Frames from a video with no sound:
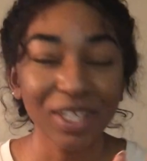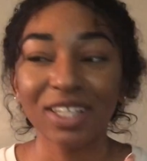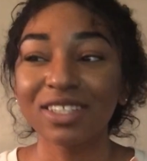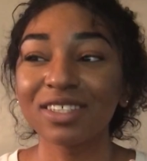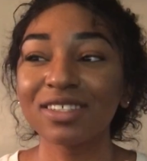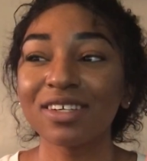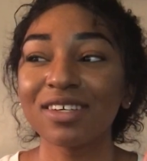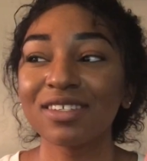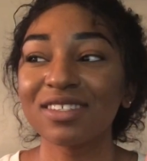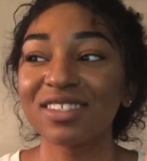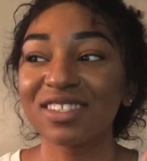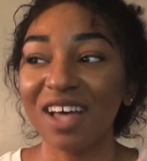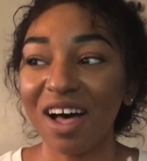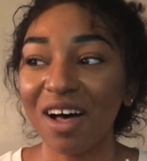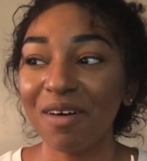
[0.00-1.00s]
Because
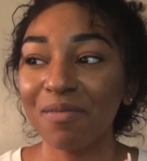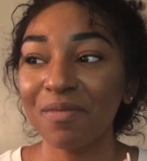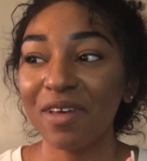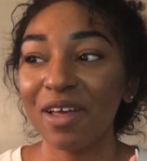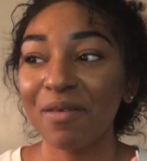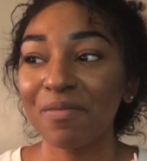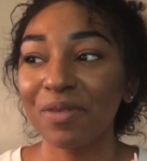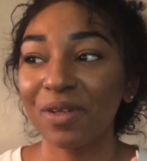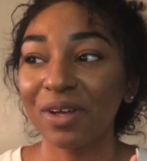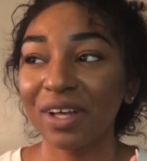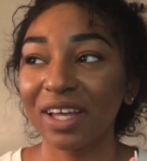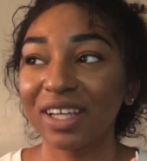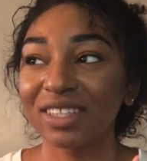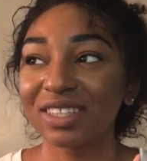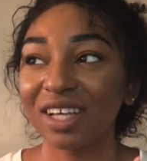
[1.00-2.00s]
some
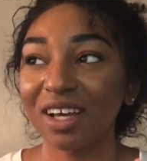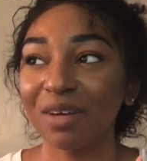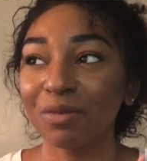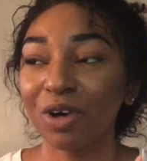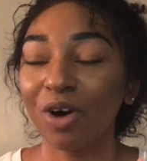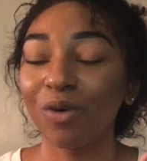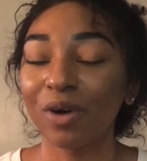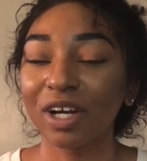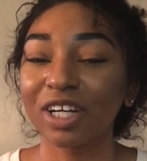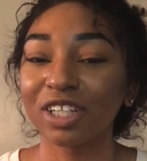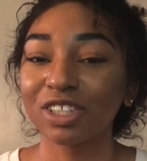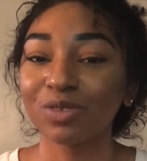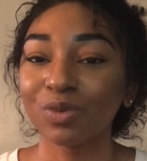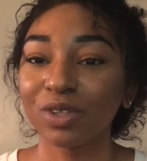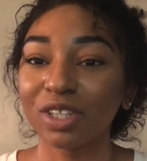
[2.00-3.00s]

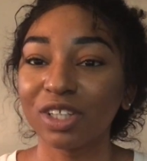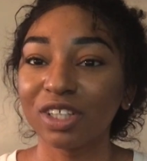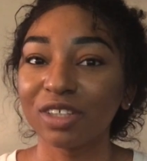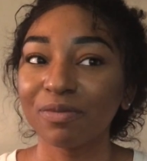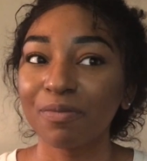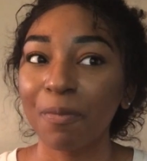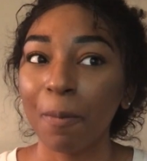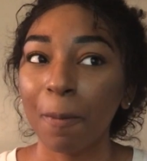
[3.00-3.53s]
coworkers will